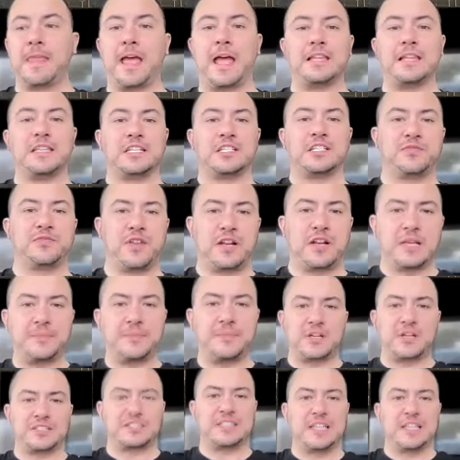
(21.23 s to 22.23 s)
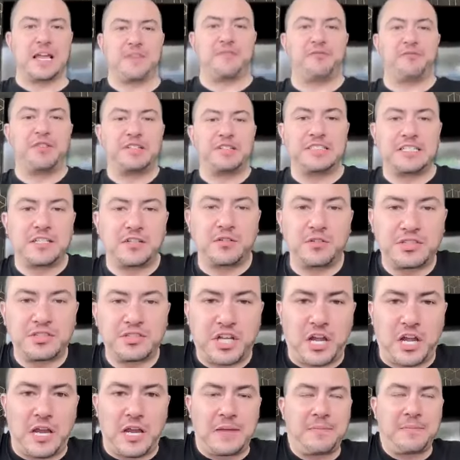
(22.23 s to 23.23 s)
And it's funny because every
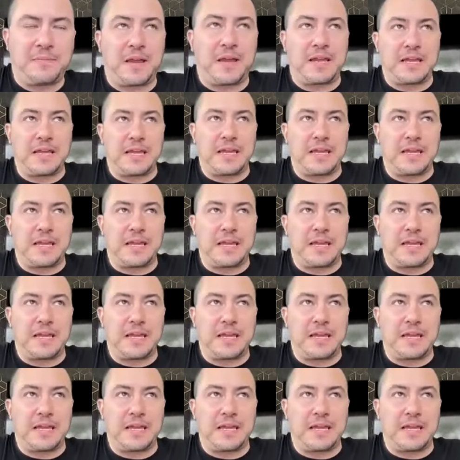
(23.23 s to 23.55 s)
time